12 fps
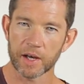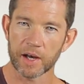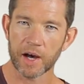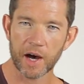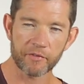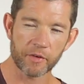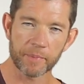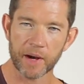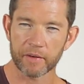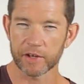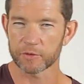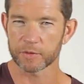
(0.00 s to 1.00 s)
a half a
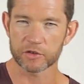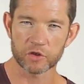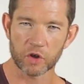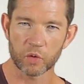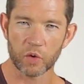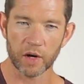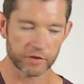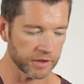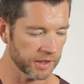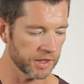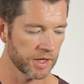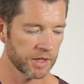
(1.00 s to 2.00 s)
bar each, but it's not quite, it's
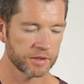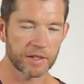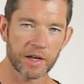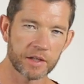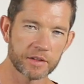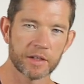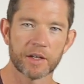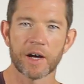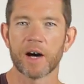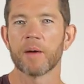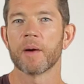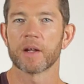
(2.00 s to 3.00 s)
like a down, then
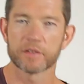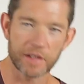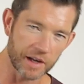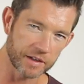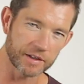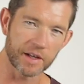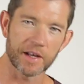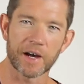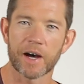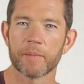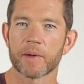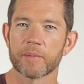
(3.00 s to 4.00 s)
up, a down, then
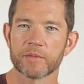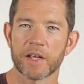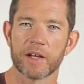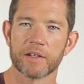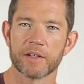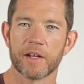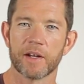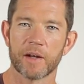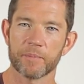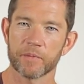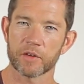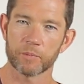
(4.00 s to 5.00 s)
up, a down,
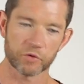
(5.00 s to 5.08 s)
then up.